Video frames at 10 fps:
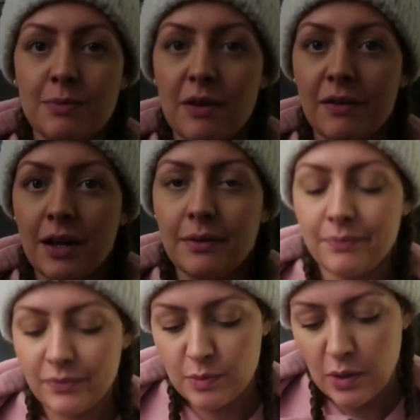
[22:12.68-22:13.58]
tomorrow
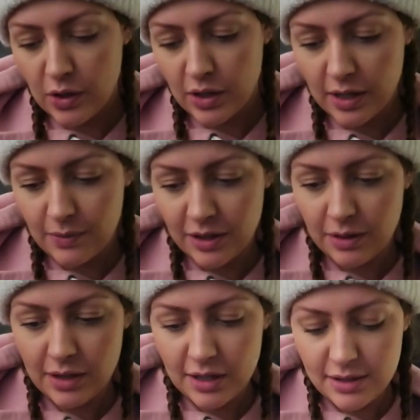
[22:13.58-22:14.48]
tomorrow night with
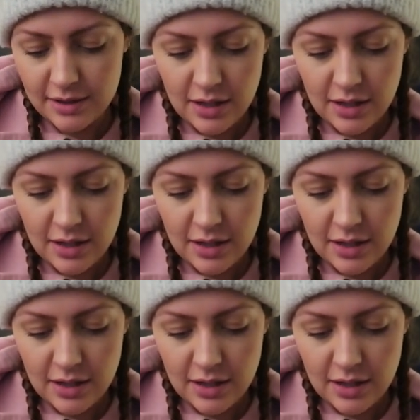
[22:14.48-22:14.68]
you guys